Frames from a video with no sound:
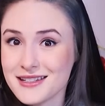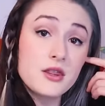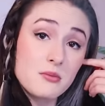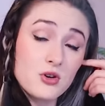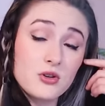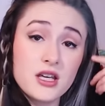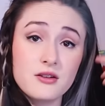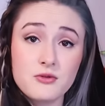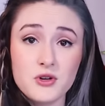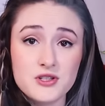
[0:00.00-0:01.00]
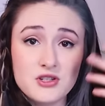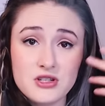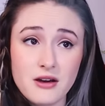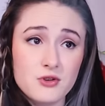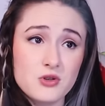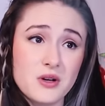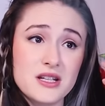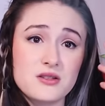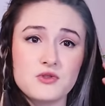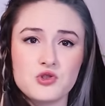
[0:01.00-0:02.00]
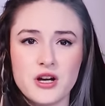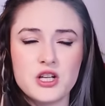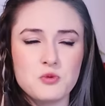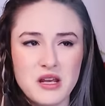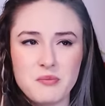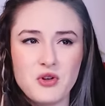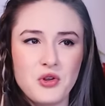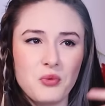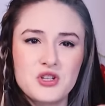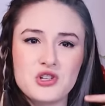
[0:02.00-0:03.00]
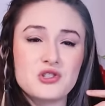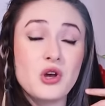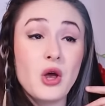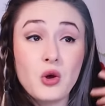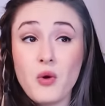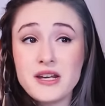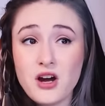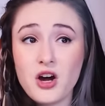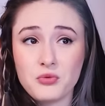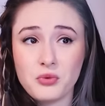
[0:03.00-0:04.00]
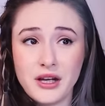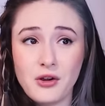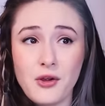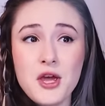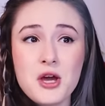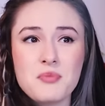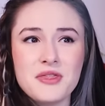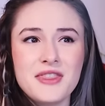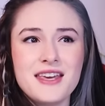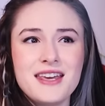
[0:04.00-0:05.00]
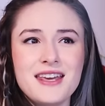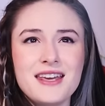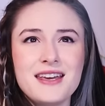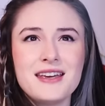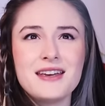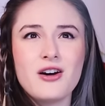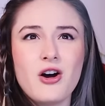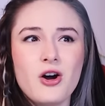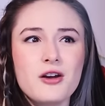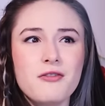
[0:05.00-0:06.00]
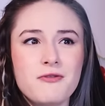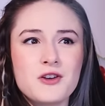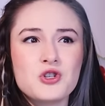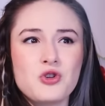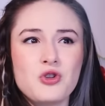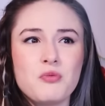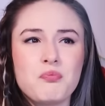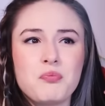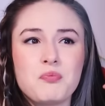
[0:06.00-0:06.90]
On the moon, he of course discovers a race of strange people, which is quite unreal, but the artificial